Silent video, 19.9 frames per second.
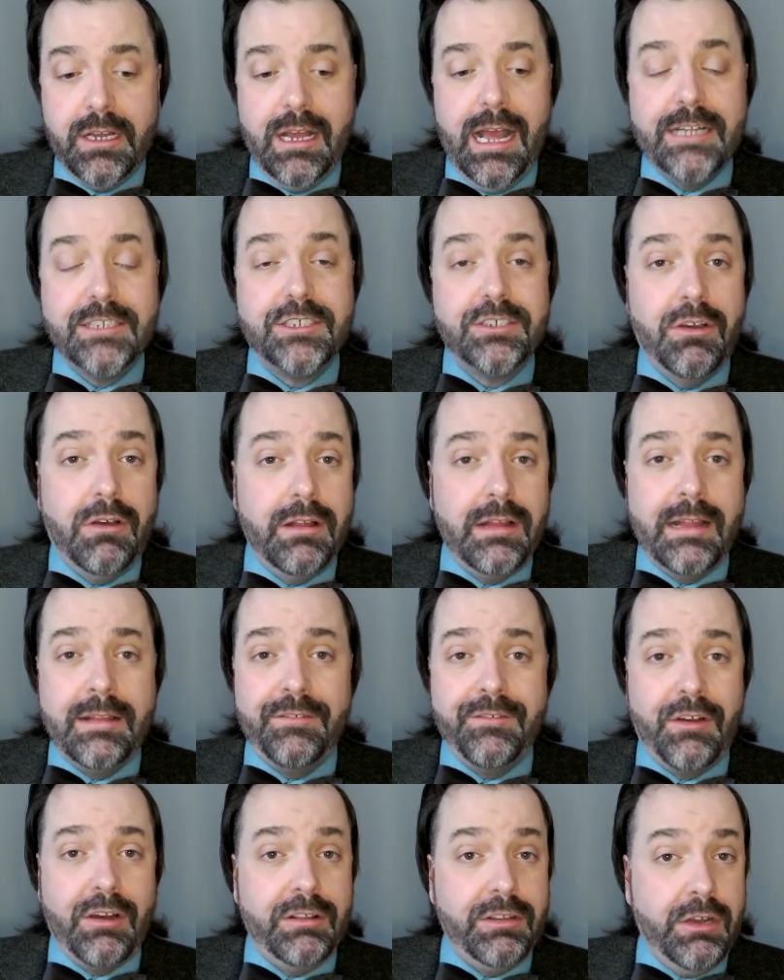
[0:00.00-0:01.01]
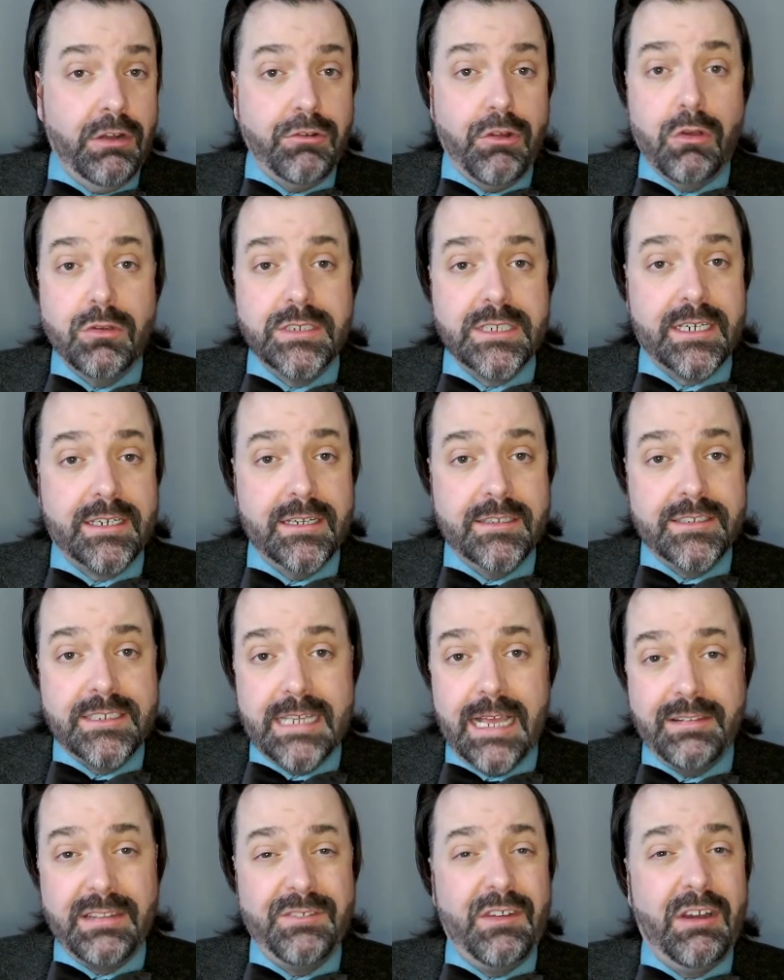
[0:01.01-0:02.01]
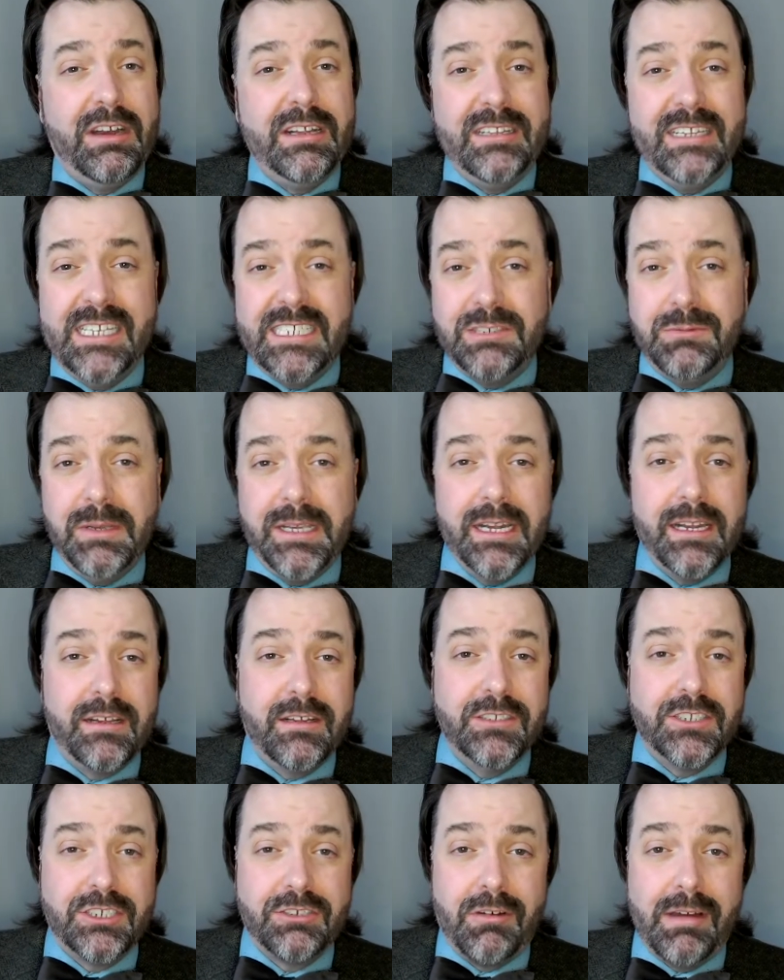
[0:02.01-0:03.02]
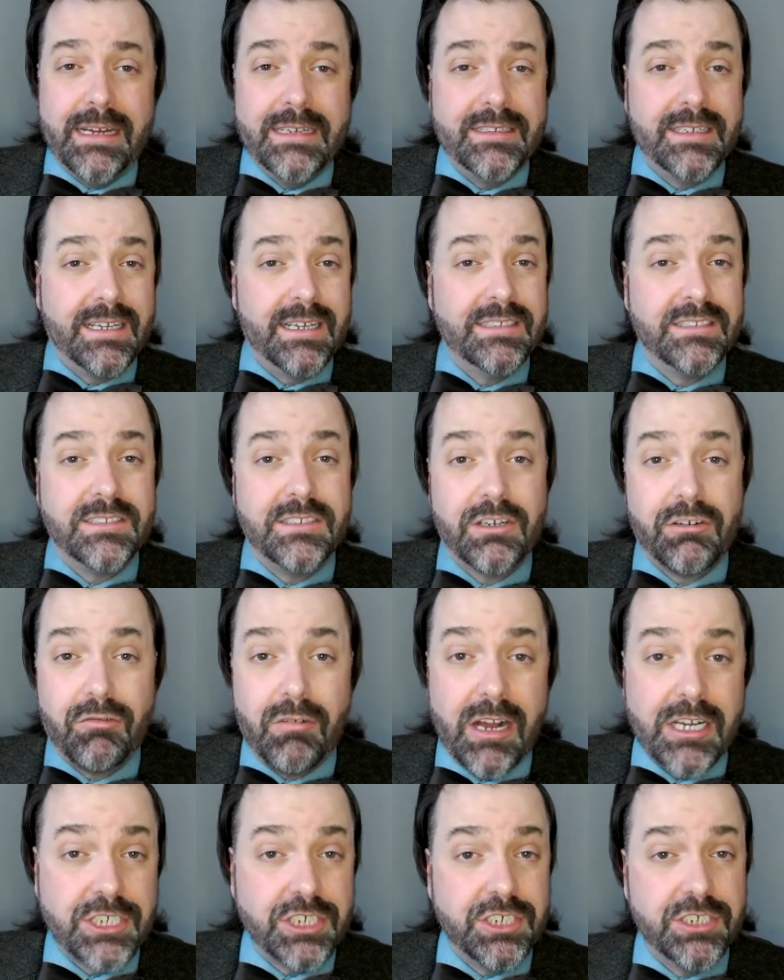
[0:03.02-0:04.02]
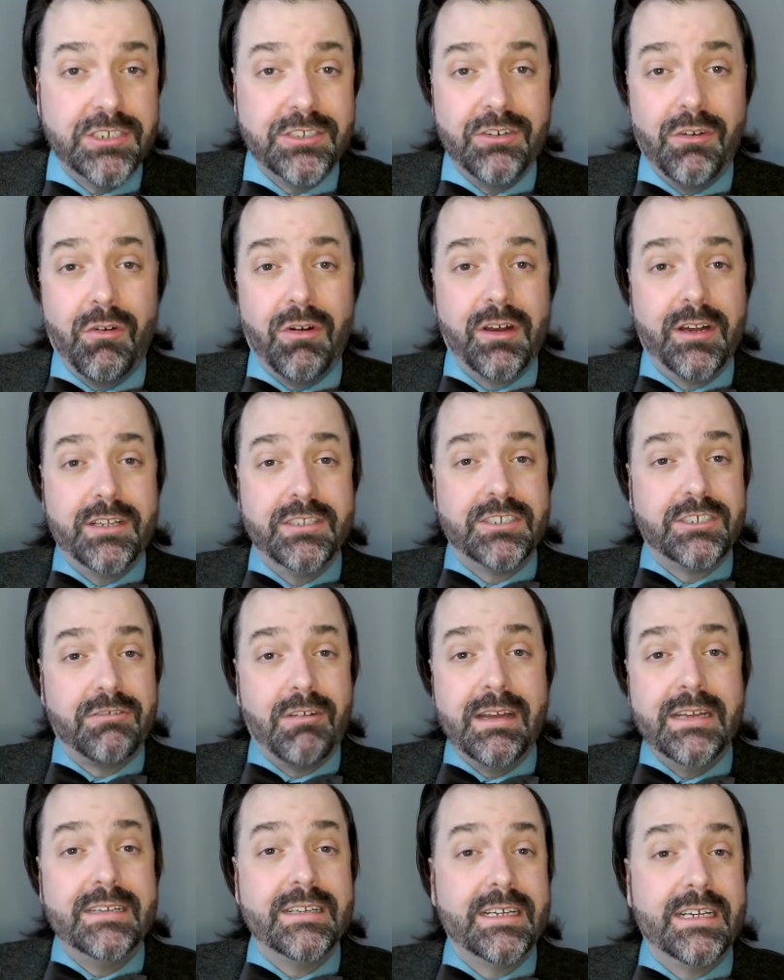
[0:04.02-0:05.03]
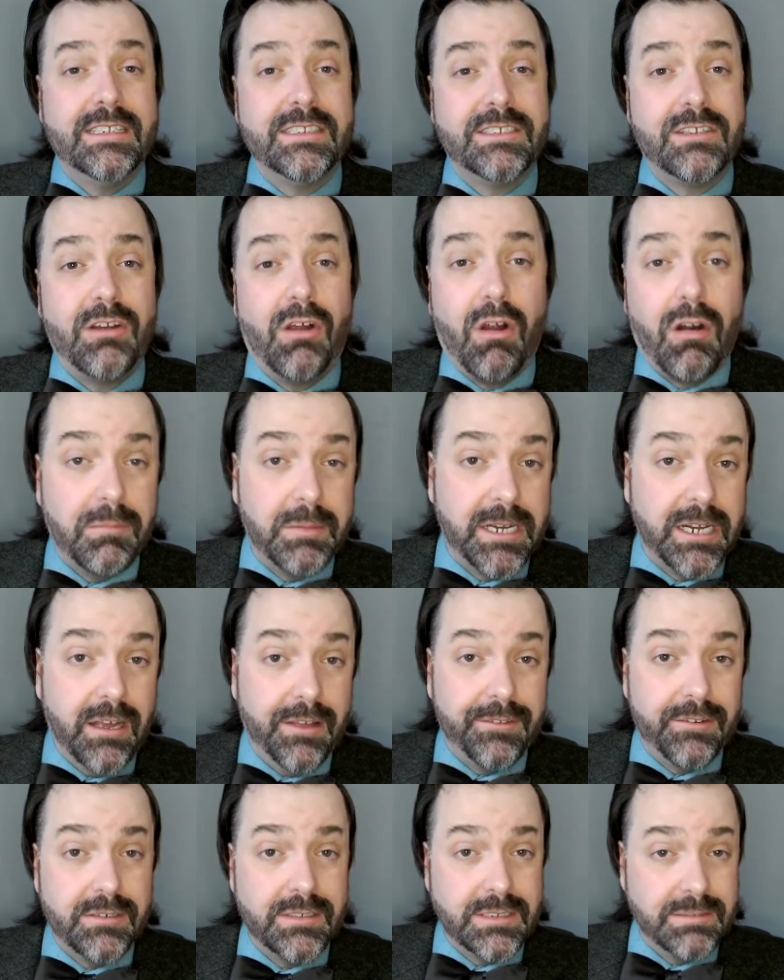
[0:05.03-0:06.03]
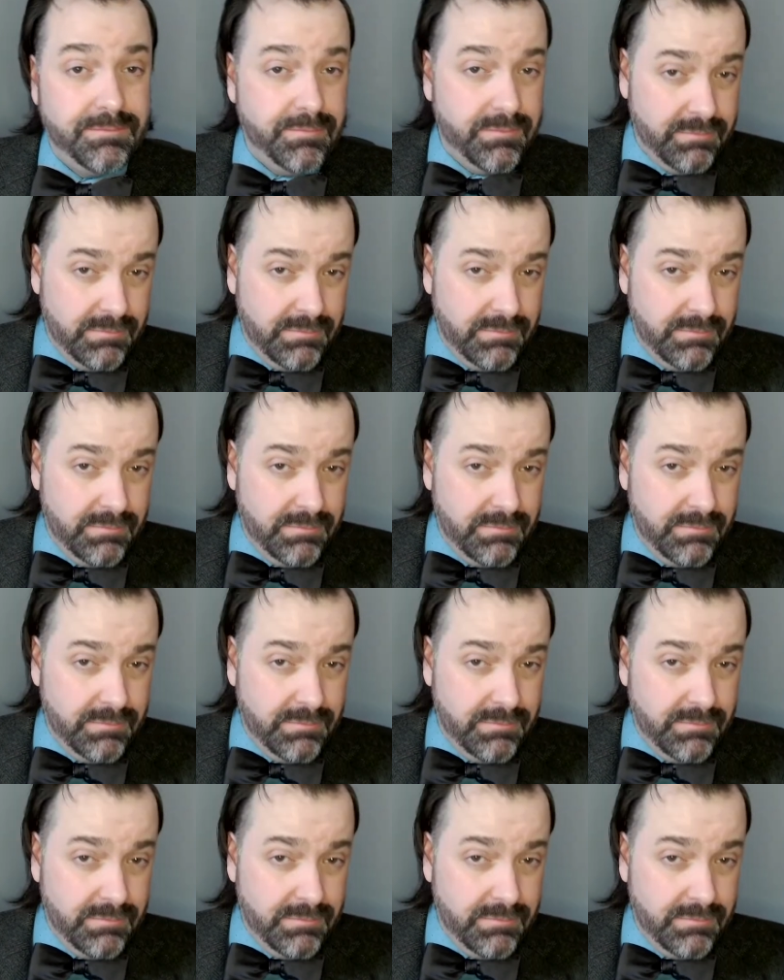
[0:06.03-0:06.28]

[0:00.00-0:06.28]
And so at the very, Nozick did say, at the very least, we get a constraint against aggression or a constraint against harming others.